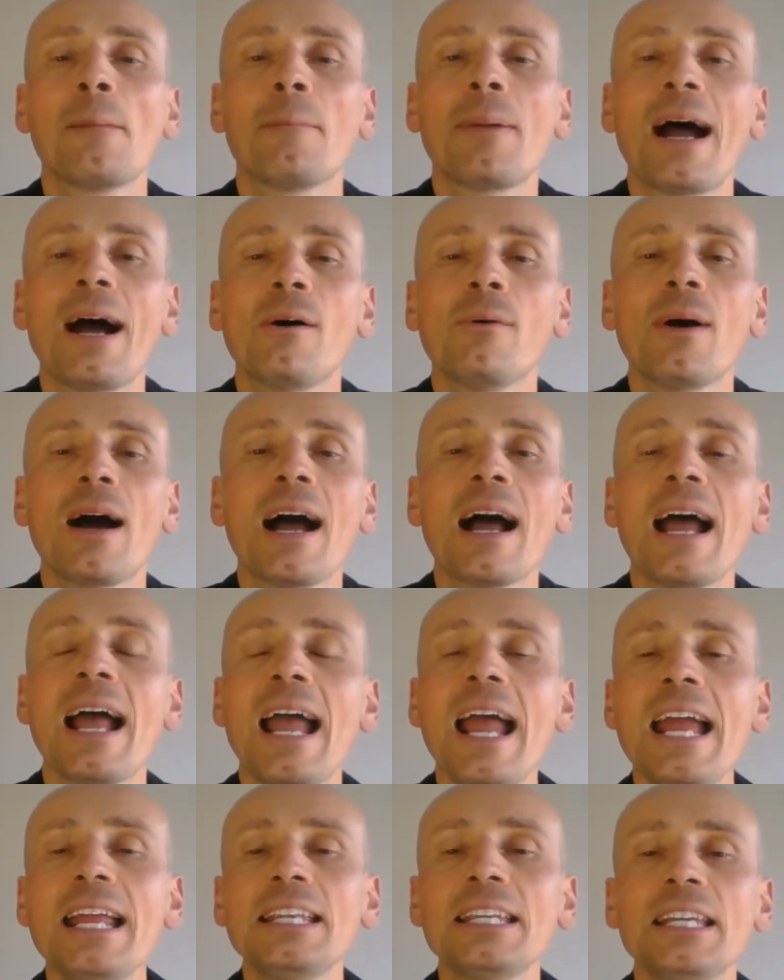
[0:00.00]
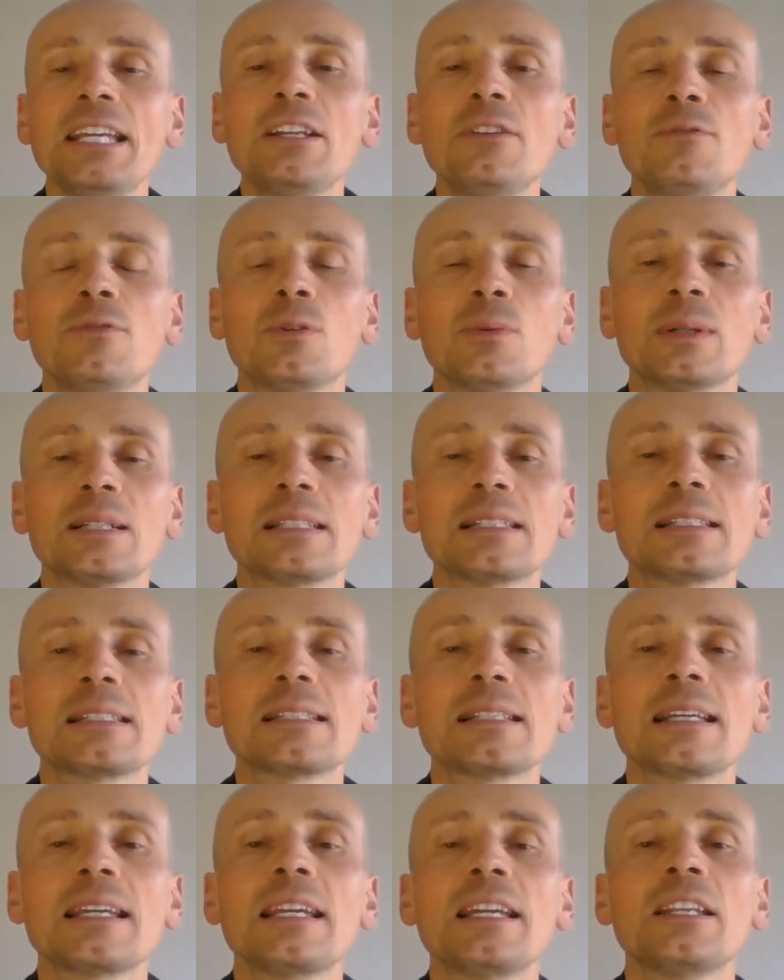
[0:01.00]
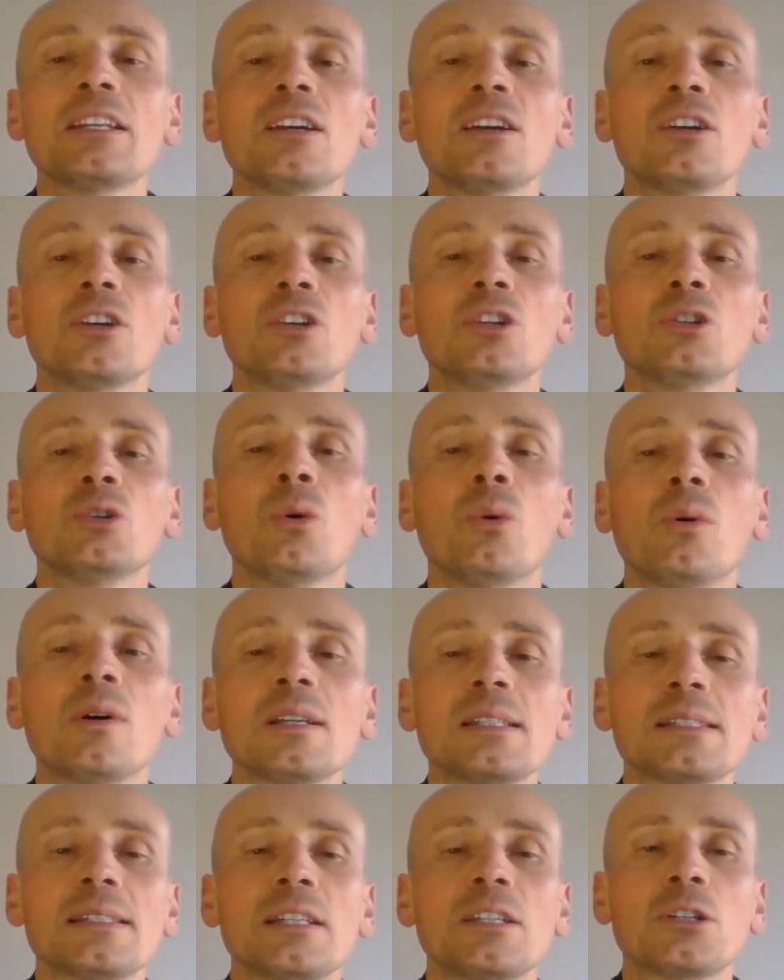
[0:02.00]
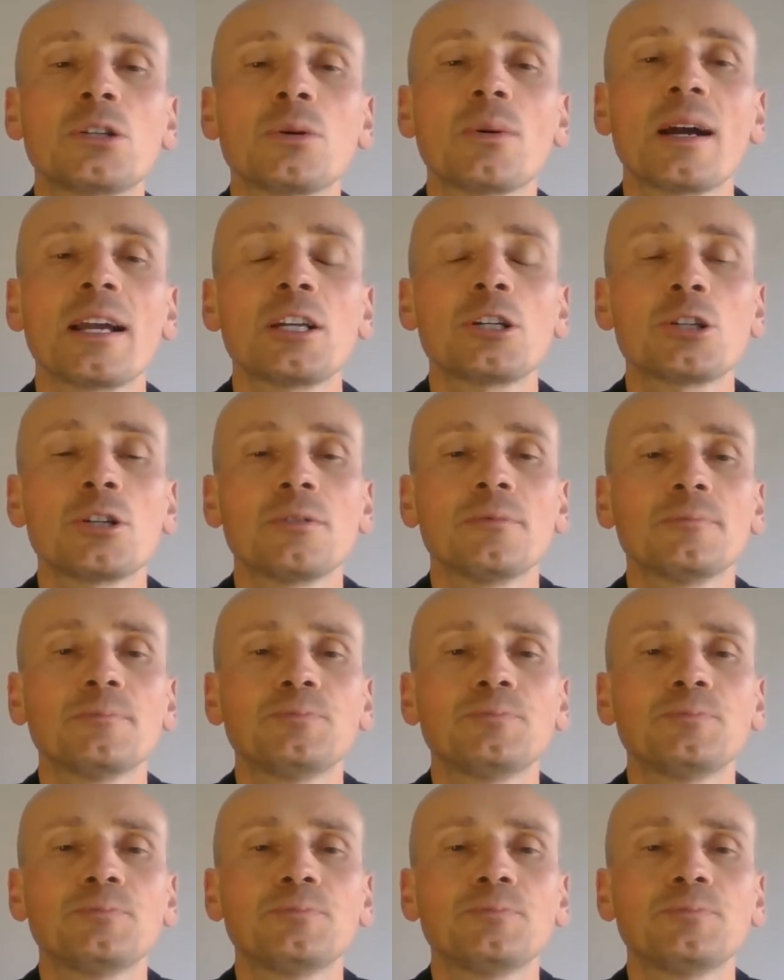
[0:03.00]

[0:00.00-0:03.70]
power, and influence in your situation.